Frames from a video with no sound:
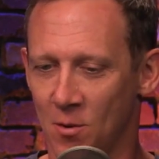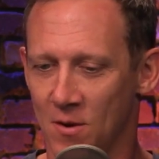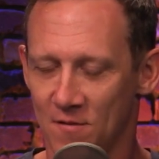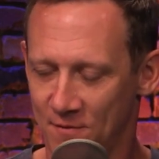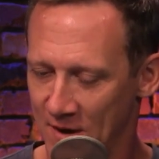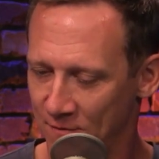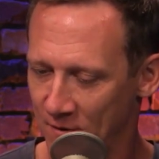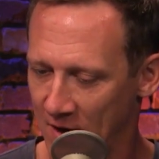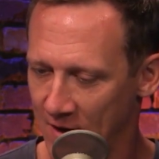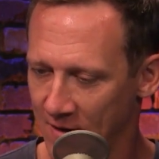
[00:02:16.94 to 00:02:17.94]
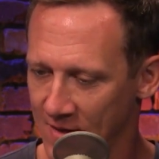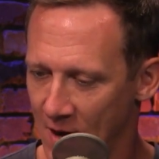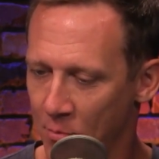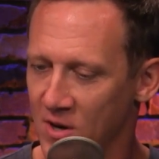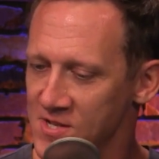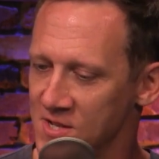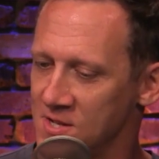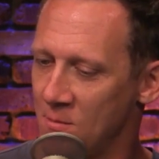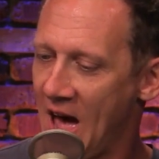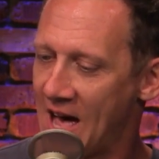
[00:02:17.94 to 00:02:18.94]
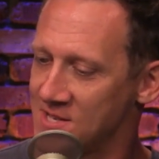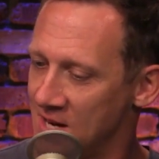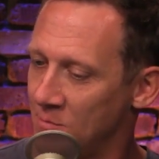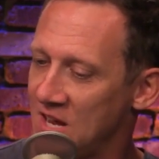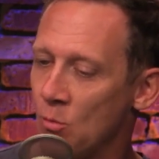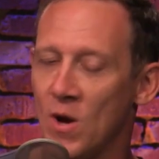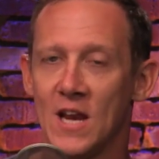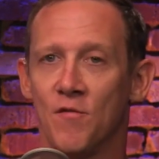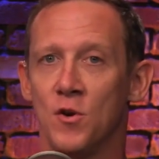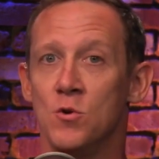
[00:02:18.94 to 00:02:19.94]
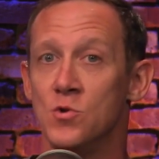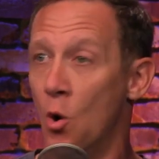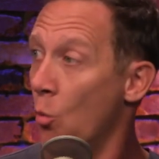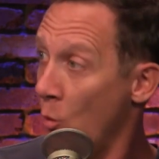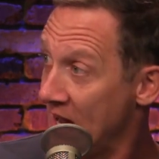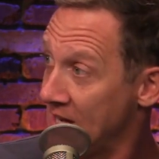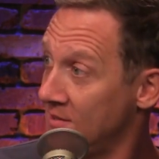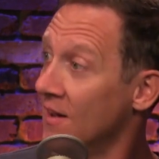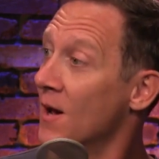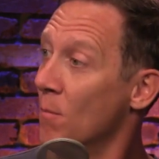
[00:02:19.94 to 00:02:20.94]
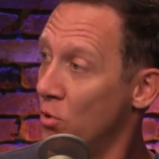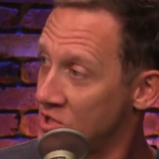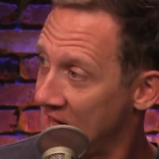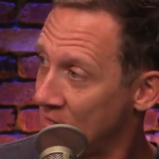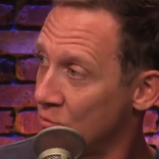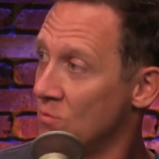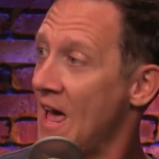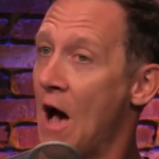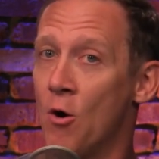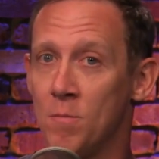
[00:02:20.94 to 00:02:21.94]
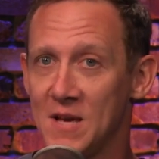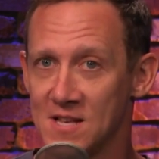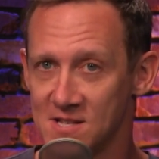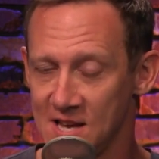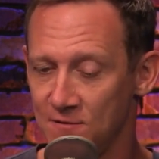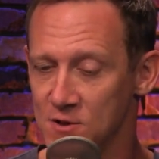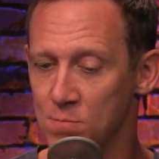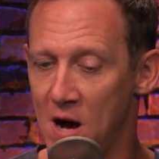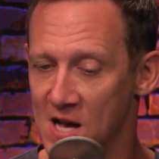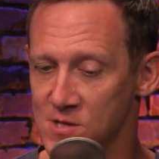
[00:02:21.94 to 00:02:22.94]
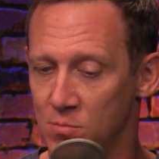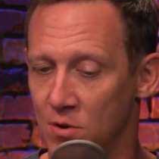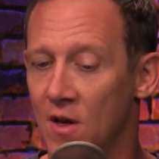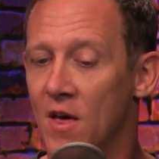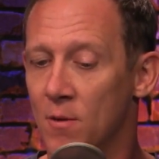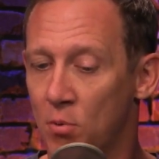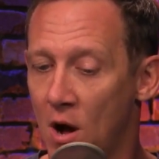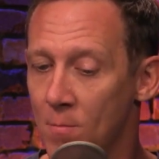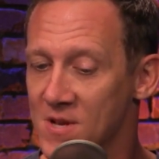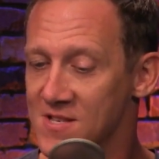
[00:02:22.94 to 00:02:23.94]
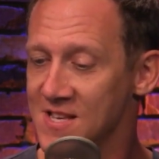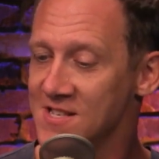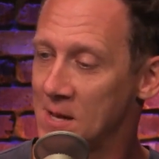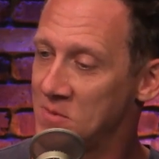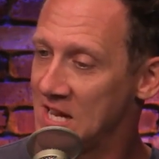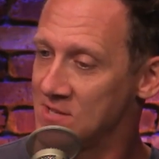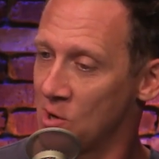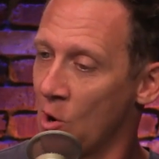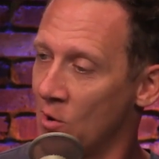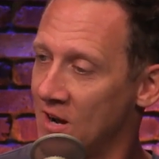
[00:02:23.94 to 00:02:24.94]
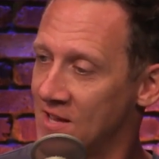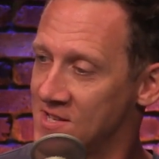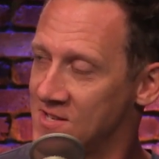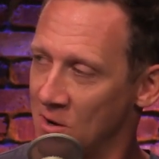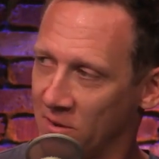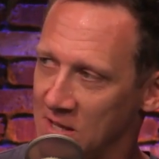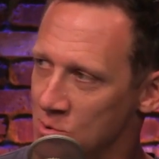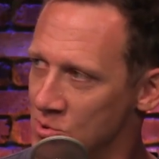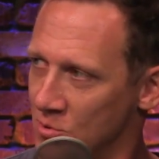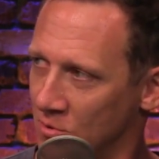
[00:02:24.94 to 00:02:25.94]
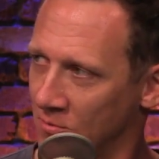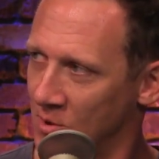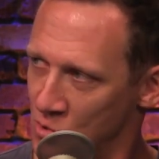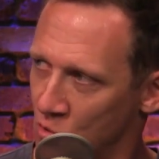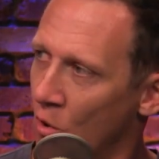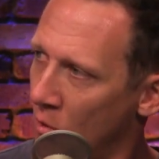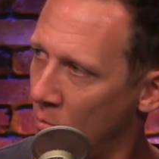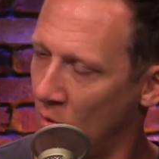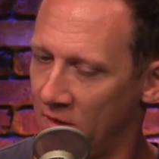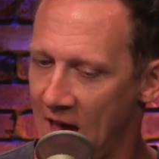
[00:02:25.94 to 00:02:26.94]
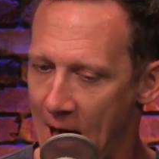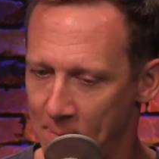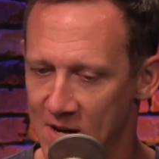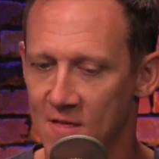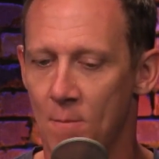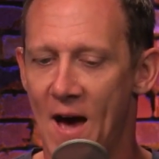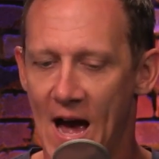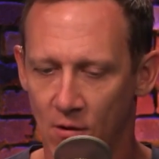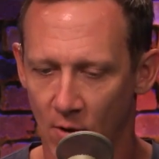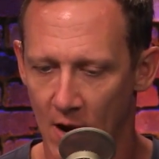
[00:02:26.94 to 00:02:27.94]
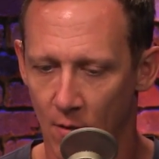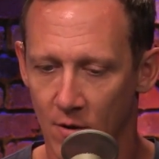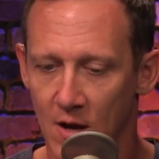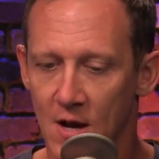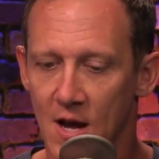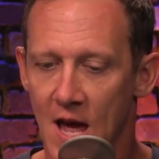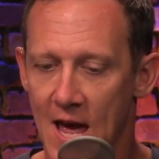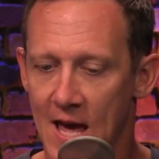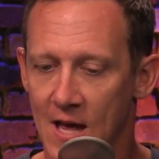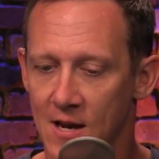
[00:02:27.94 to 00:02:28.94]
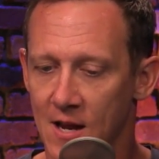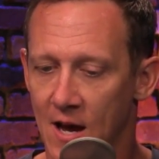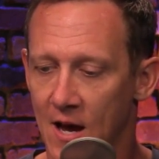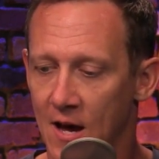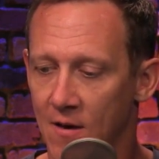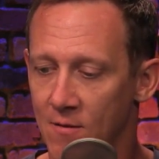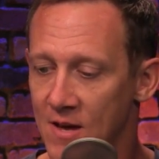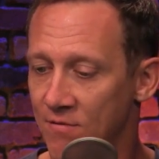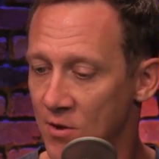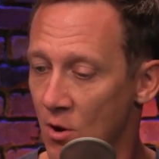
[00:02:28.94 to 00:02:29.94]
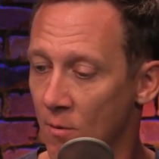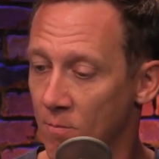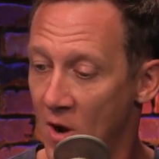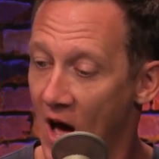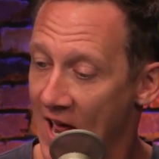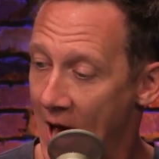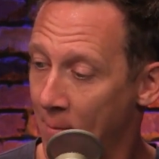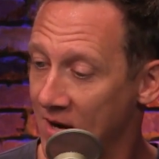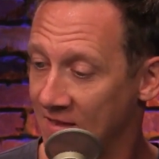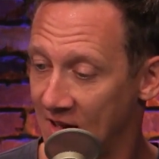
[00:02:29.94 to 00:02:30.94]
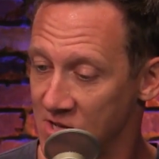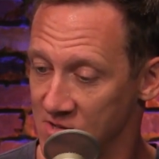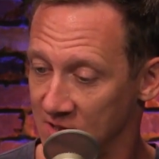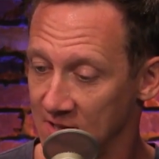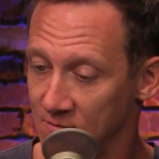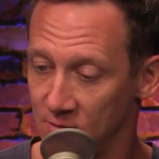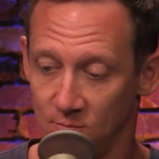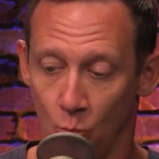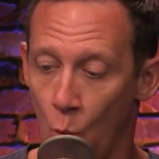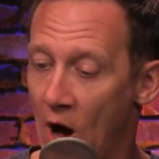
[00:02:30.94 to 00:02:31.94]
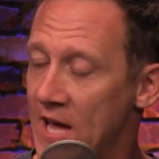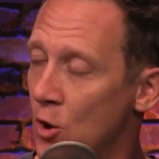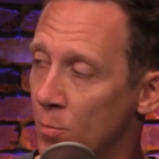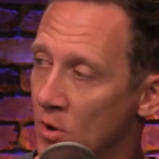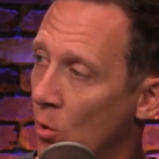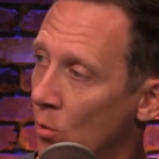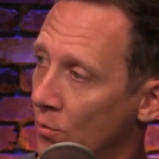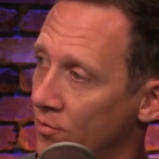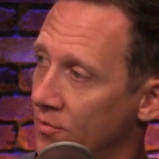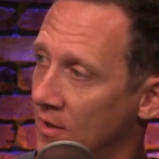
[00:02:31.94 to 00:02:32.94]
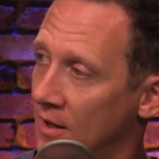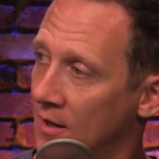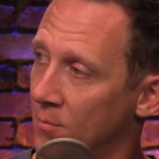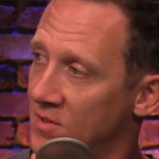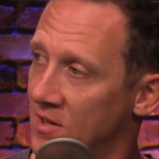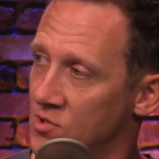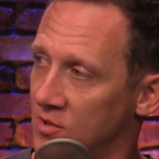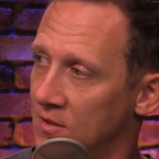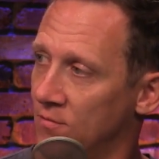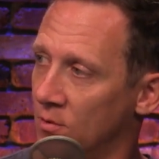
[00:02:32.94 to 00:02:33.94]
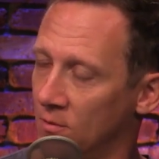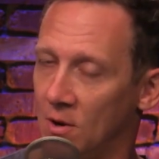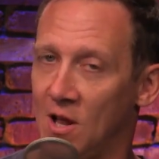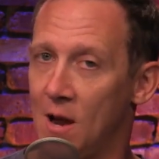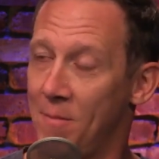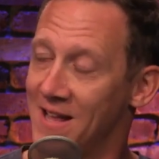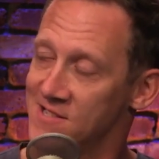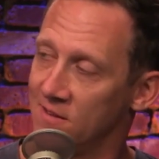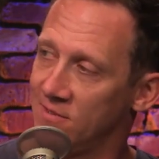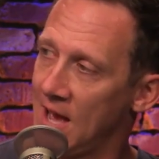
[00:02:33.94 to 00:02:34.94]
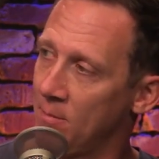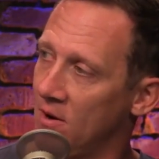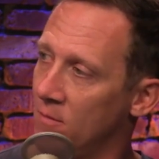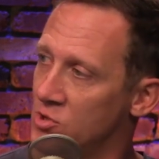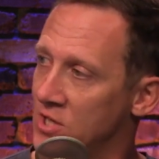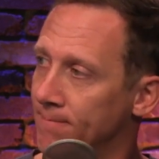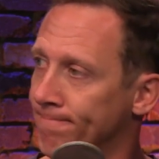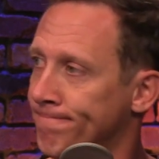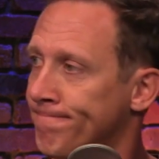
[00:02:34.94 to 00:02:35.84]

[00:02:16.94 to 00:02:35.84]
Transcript: you know if if uh, the operating system has an update waiting for you don't wait push that through now to be as safe as possible the problem is these updates aren't necessarily user controllable they happen in the background and uh, if they're not happening that just leaves wide open holes uh, potentially for a lot of bad bad stuff to happen on the machine.